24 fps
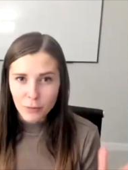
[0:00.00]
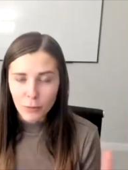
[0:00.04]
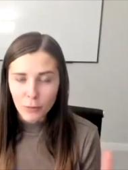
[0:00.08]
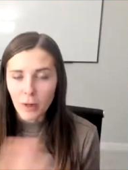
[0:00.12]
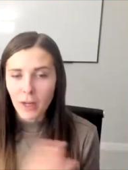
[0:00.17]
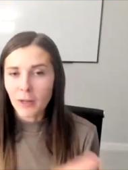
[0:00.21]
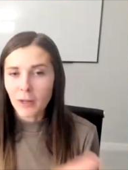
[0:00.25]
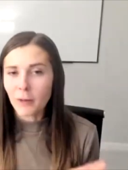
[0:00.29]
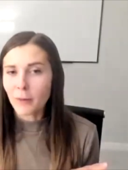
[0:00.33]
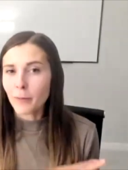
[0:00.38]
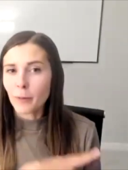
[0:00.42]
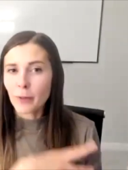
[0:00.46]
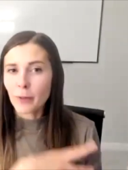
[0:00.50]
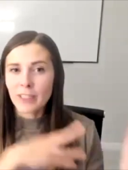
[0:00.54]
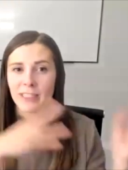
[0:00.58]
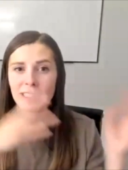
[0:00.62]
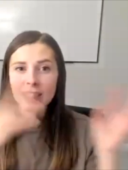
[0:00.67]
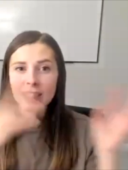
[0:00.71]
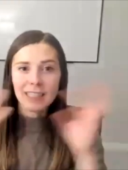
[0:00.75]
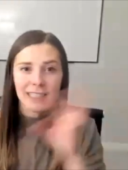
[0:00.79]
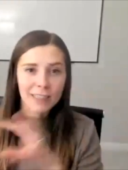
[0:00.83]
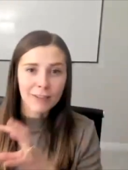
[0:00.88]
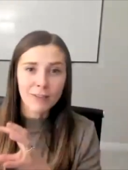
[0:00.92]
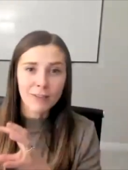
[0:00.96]
What was
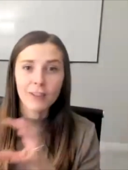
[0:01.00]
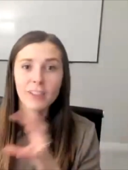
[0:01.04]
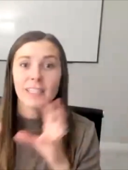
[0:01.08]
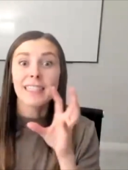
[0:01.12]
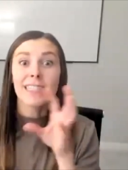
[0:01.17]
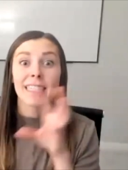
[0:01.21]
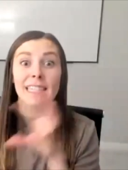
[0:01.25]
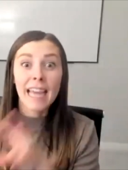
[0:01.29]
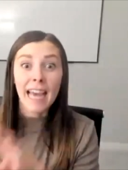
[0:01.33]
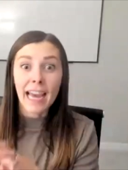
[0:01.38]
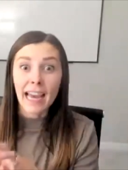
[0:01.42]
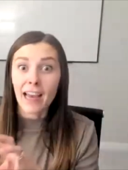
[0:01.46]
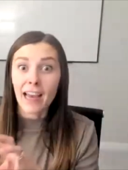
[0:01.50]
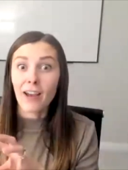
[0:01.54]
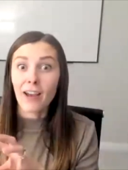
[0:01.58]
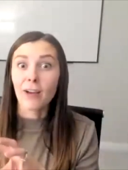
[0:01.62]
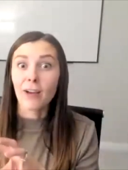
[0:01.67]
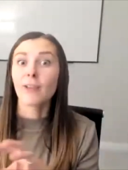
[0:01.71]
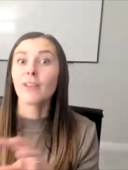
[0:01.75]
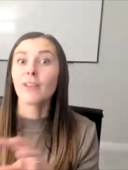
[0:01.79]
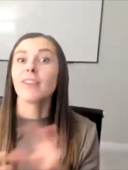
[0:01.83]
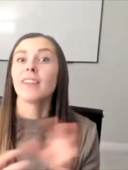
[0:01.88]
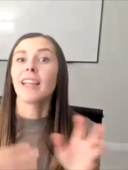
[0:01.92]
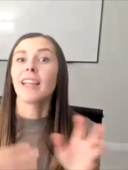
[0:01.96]
the difference
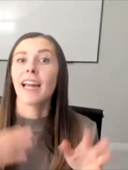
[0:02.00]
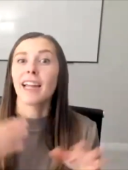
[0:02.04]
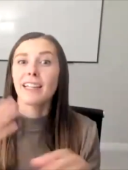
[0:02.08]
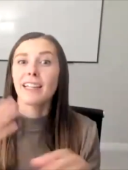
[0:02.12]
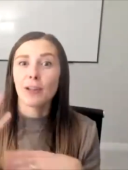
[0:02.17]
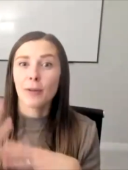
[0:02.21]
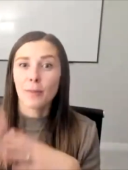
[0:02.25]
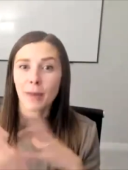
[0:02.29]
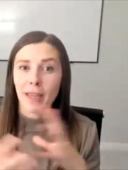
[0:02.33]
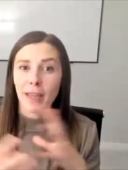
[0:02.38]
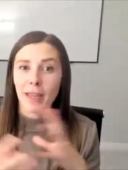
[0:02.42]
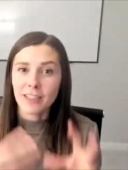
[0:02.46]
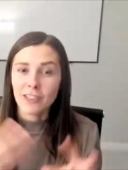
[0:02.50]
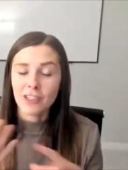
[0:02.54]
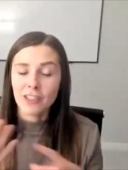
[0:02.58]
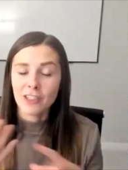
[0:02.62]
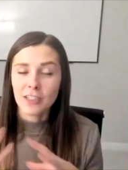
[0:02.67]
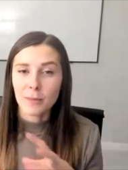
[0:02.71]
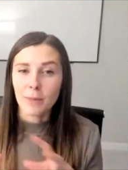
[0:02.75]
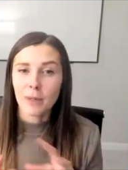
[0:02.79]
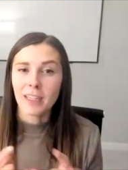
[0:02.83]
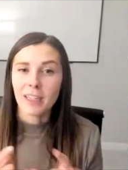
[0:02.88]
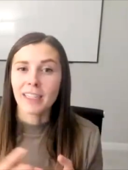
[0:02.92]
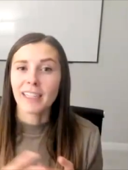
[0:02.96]
now that you're
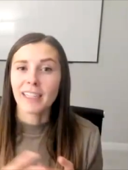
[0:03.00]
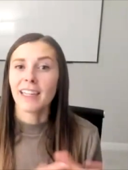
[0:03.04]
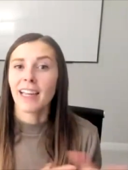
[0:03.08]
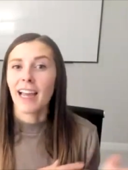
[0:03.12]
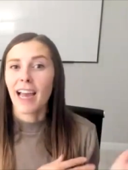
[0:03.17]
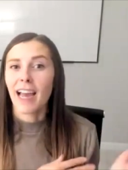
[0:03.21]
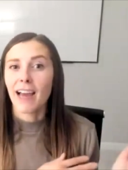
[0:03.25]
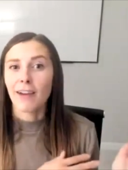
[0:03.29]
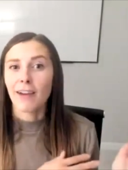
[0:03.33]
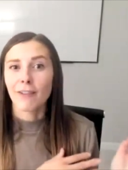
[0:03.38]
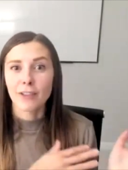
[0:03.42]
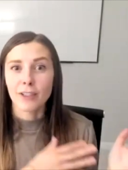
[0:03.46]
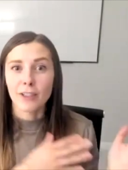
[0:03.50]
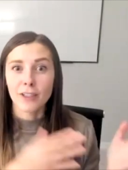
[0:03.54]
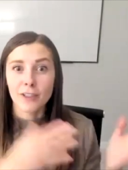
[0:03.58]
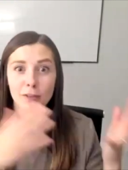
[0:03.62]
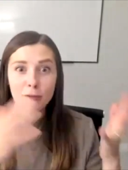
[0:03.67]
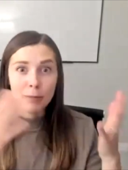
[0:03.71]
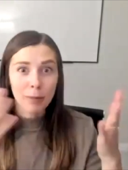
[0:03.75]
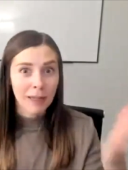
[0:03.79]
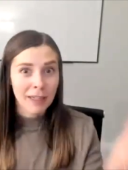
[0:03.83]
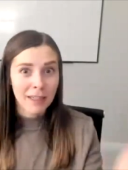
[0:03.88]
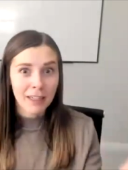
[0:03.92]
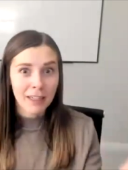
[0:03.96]
managing money after
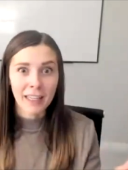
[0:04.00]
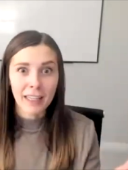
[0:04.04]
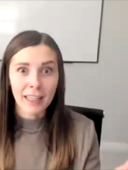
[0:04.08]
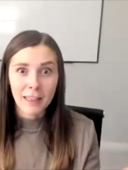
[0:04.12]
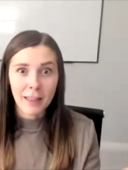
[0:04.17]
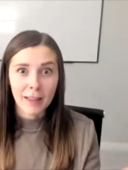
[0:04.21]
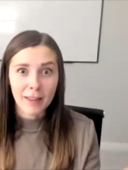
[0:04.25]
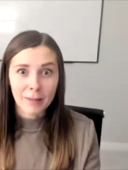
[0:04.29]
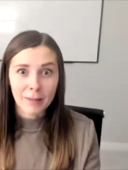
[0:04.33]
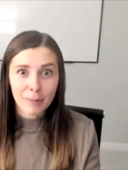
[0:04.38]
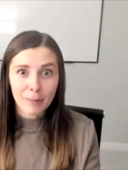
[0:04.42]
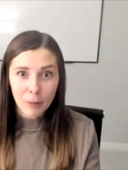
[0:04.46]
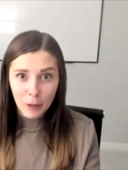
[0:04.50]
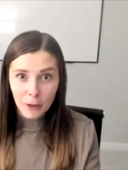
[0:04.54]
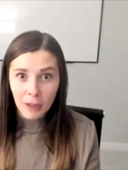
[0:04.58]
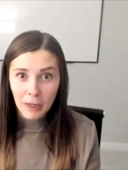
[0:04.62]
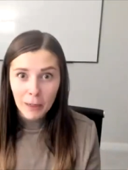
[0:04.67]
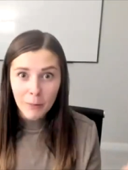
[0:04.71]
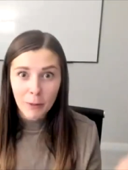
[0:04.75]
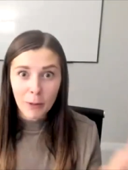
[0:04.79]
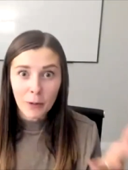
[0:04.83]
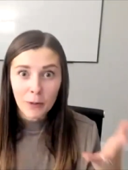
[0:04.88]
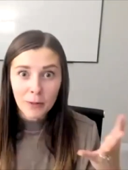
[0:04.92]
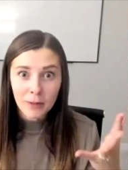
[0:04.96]
you've been in the
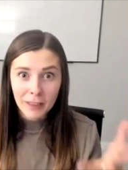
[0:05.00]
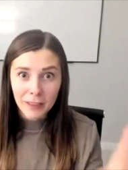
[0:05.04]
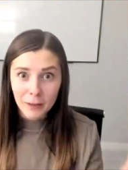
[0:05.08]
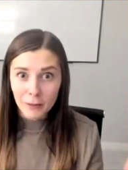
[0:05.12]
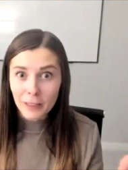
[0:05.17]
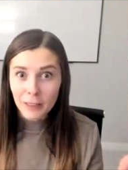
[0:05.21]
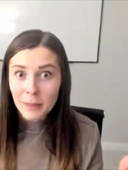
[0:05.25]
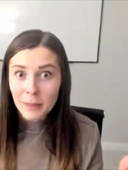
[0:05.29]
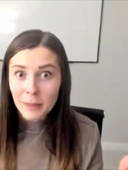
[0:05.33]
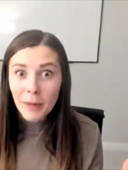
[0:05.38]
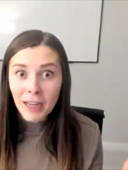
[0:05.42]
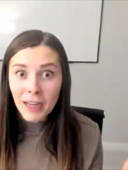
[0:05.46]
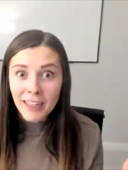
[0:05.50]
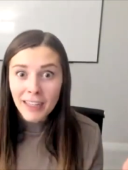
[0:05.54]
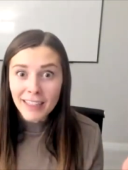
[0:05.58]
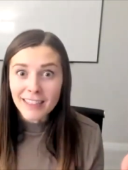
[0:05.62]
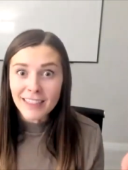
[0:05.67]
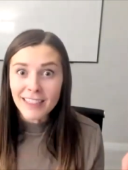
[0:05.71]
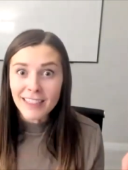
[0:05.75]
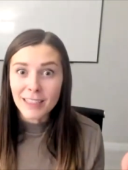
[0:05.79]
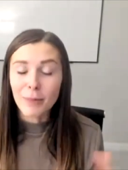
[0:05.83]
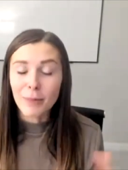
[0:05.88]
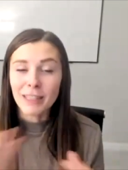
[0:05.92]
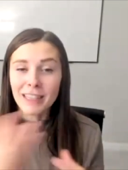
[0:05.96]
program only three
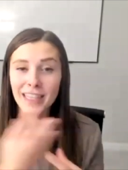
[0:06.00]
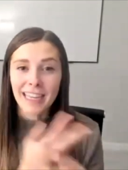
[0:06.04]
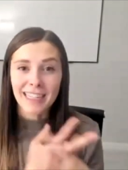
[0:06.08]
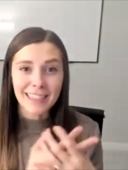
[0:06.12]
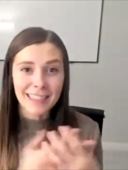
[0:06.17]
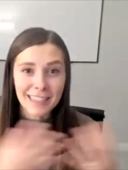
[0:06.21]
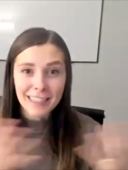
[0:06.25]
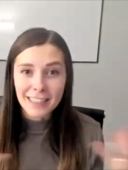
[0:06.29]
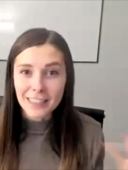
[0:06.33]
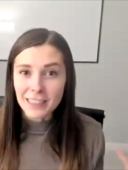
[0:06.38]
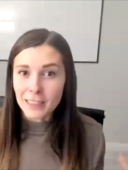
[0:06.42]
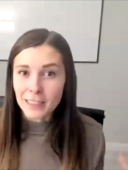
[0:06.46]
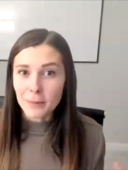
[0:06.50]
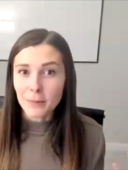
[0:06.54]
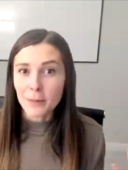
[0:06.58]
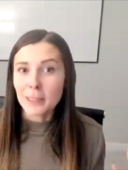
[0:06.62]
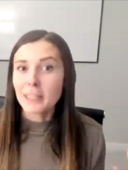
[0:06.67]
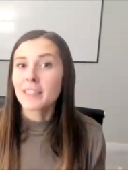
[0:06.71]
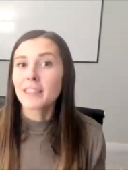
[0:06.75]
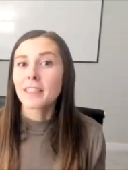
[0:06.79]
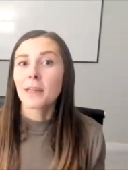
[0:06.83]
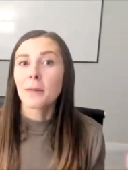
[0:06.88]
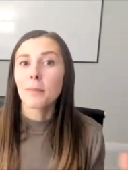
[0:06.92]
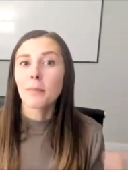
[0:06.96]
months, but that system
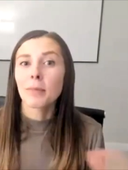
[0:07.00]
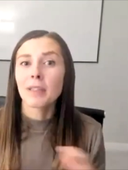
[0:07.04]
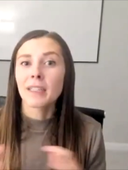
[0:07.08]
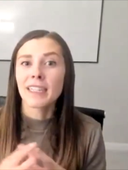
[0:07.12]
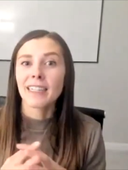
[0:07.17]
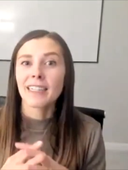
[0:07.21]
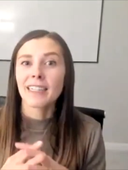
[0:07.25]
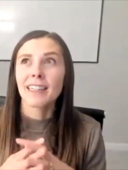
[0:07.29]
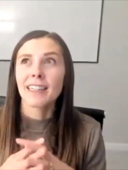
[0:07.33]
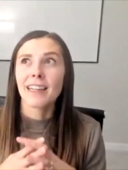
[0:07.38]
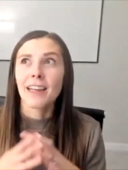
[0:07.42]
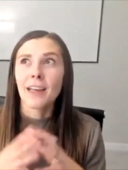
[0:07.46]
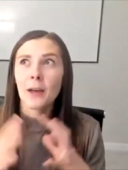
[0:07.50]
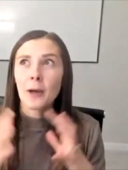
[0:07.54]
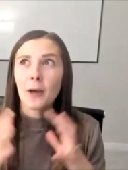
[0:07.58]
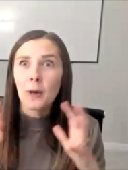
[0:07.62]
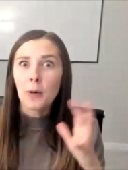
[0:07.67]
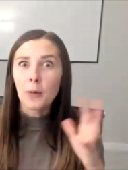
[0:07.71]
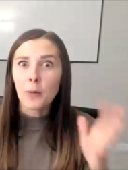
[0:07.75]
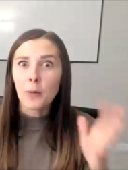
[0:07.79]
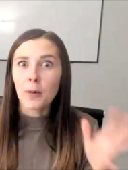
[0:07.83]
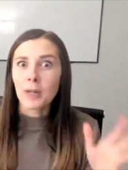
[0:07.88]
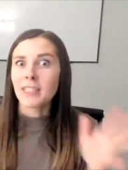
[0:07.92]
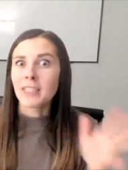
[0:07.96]
is complete?
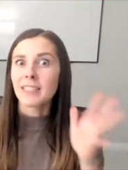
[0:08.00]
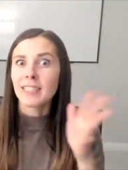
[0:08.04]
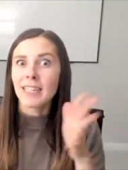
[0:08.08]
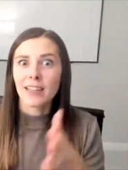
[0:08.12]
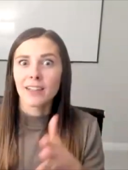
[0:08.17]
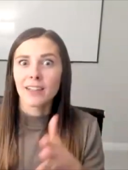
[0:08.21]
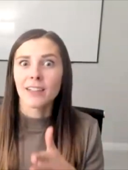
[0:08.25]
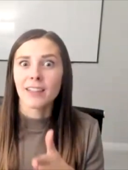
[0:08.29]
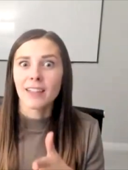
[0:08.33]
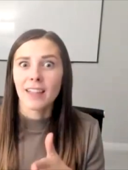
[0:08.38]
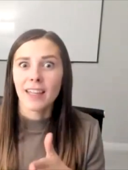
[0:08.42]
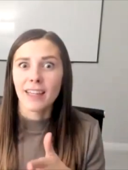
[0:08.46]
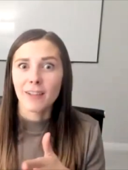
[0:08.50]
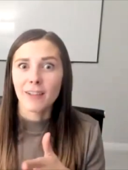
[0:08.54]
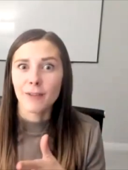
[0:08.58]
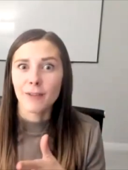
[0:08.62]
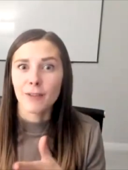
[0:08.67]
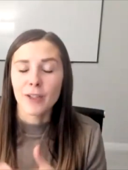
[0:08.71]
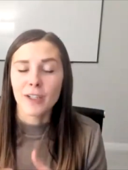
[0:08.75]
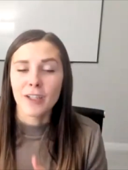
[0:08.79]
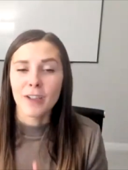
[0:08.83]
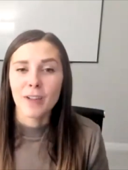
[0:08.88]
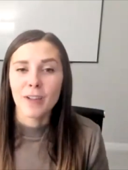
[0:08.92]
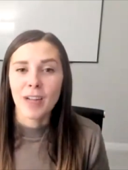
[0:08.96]
What does that look like
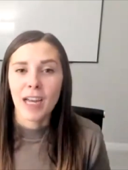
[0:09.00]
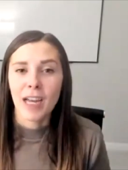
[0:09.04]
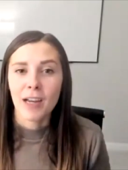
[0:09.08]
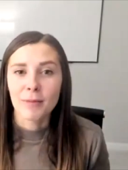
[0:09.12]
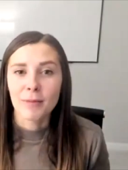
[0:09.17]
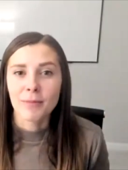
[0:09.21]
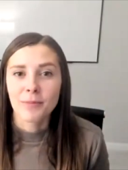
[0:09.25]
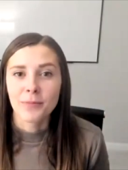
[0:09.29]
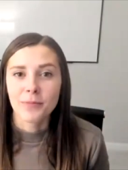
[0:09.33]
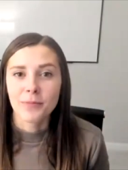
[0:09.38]
for you now?